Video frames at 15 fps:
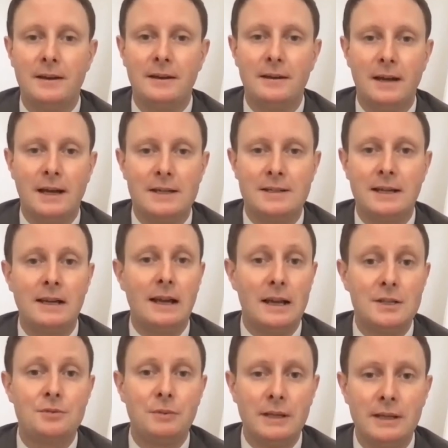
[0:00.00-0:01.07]
I think
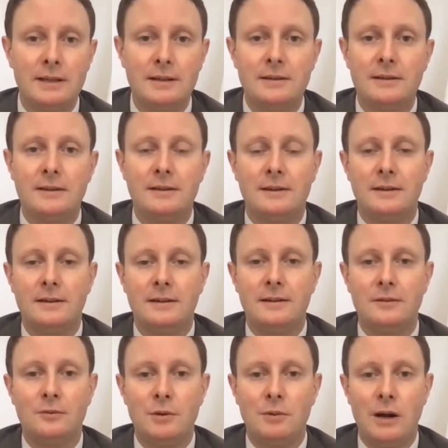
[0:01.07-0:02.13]
last week
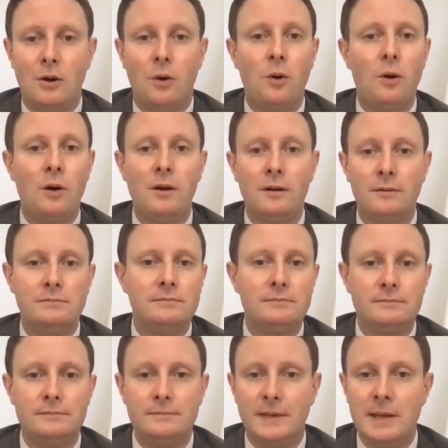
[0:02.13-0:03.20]
we were all
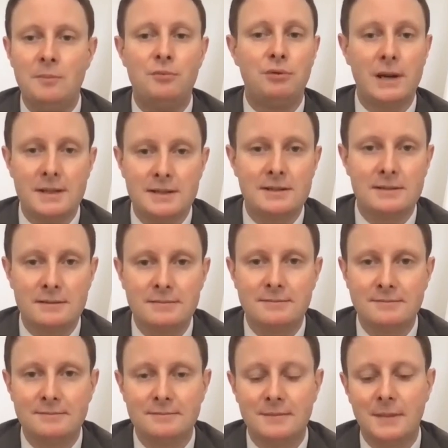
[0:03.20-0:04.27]
impressed
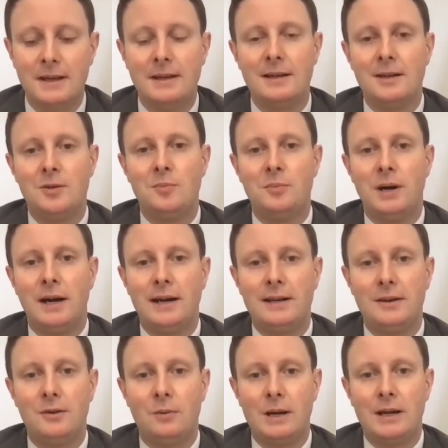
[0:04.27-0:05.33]

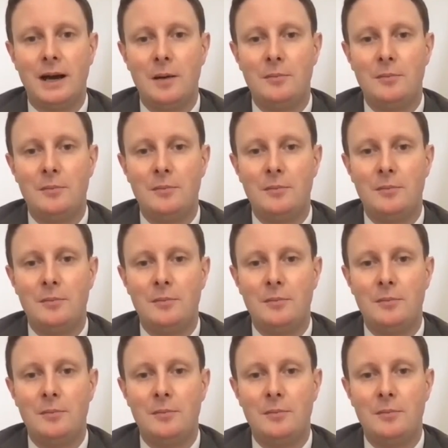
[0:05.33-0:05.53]
by